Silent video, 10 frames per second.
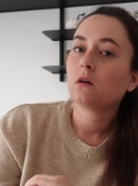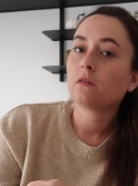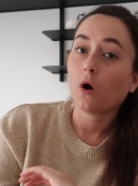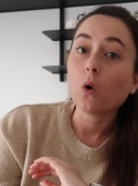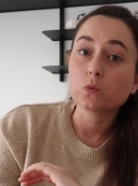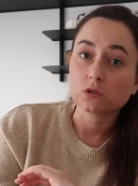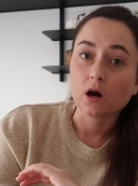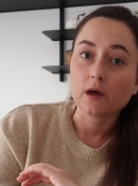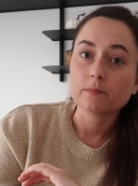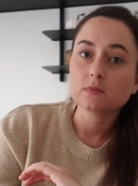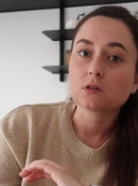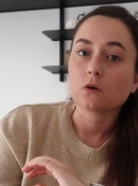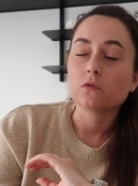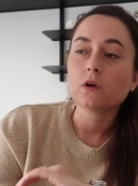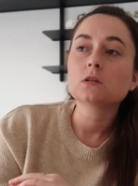the whole time.
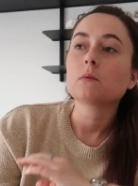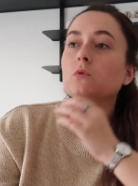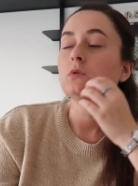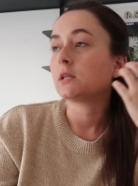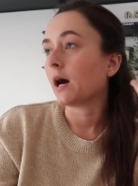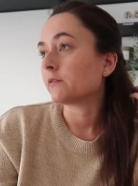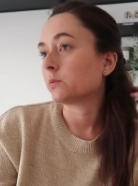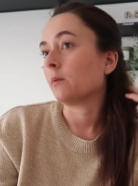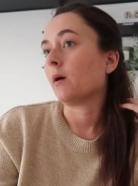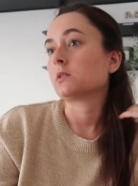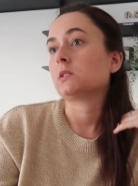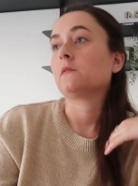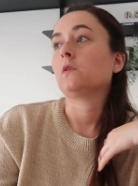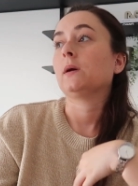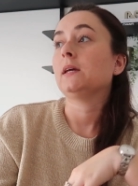So the only time you didn't have to wear a mask is
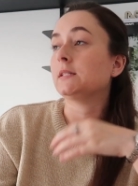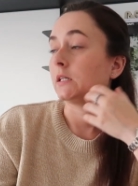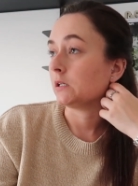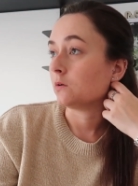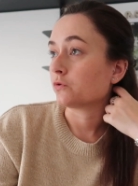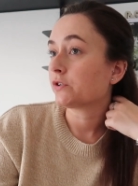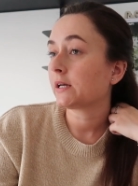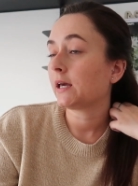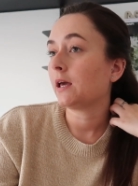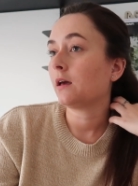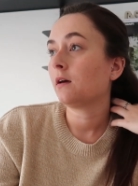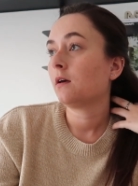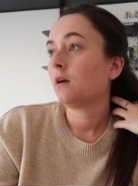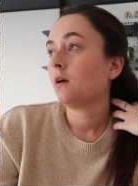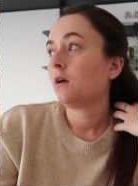if you were eating or drinking.
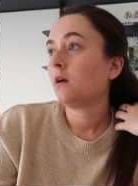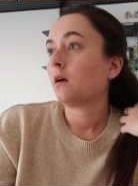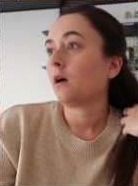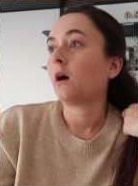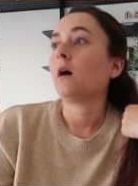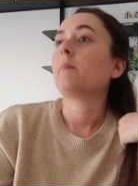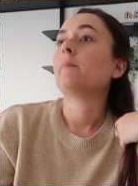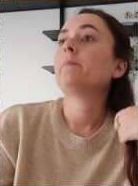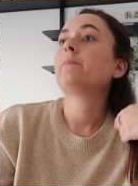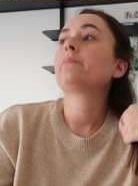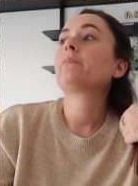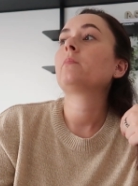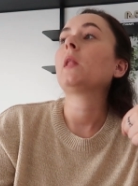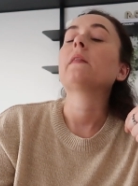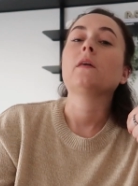Um,
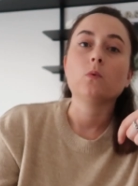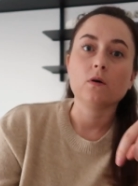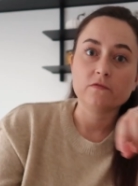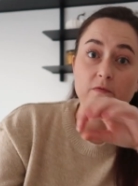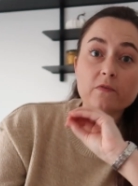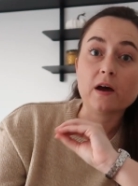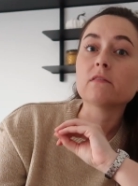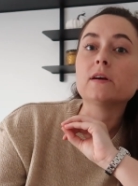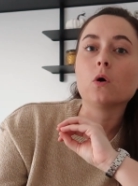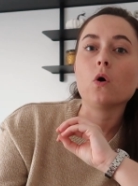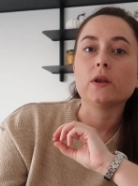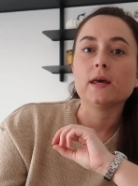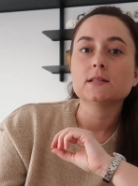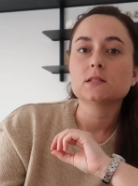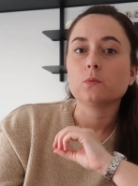and they were very on
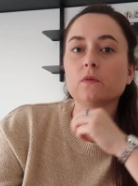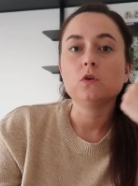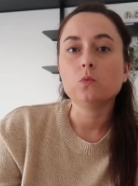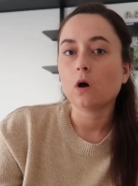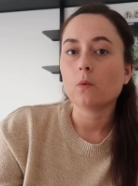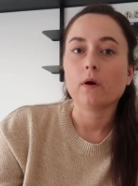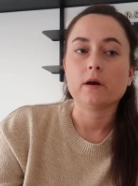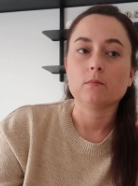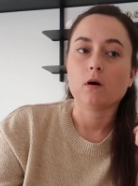it. So if you weren't wearing a